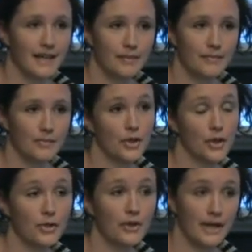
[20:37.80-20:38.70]

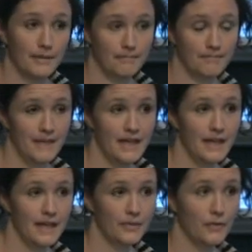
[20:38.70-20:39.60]
program.
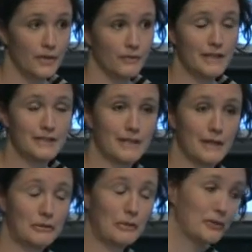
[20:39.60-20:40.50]
And we reached a
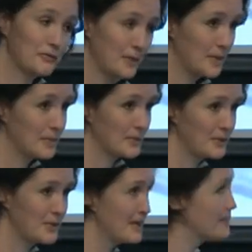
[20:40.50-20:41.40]
lot of people through
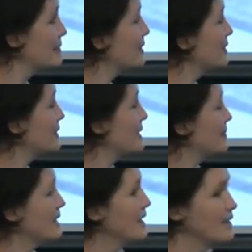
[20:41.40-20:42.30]
that program.
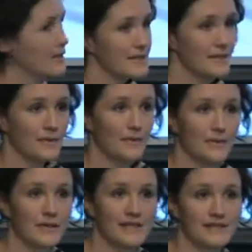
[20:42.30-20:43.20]
Not something we
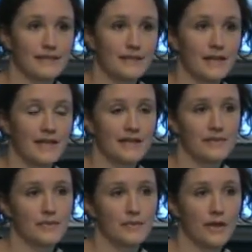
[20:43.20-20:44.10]
could necessarily manage
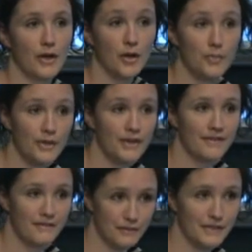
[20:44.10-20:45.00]
when we're open
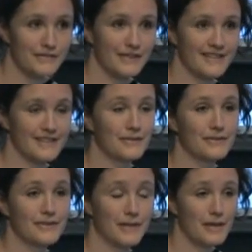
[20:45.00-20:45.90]
and fully functioning all
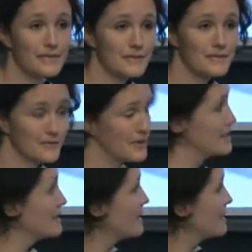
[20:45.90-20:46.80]
the time, because it was
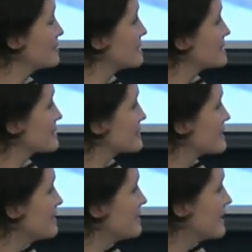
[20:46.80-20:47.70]
fairly resource
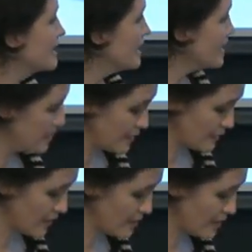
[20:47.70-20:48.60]
heavy. But
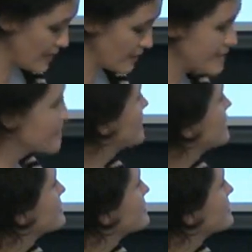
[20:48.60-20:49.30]
from that, we developed it